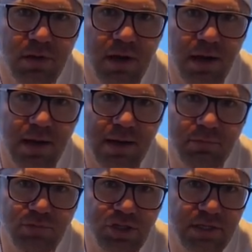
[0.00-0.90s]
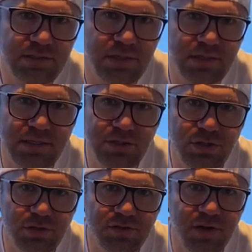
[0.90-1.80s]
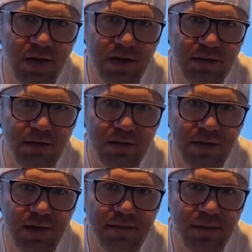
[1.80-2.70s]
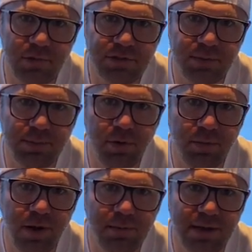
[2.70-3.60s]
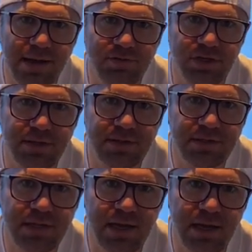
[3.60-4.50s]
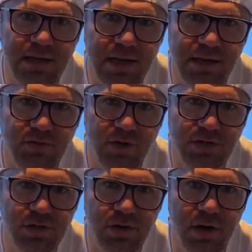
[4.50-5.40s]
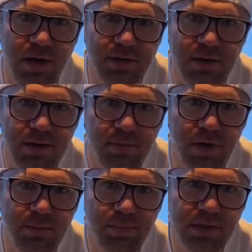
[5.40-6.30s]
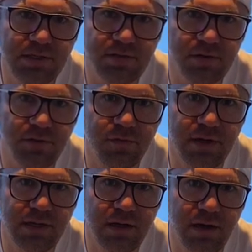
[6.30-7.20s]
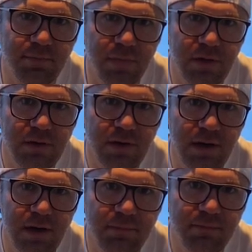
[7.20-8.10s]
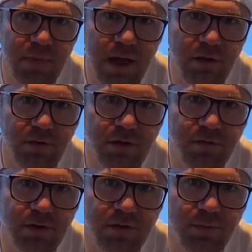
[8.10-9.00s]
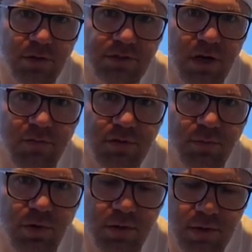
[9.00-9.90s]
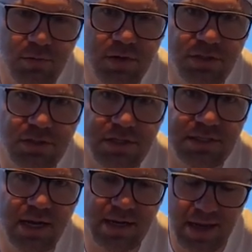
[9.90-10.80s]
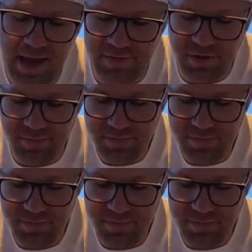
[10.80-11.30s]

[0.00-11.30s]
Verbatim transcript: Um, jeans and a t-shirt's fine. I think most people probably have jeans and a dress shirt on, but please feel free to come um, however you feel the most comfortable. We're just excited to have you.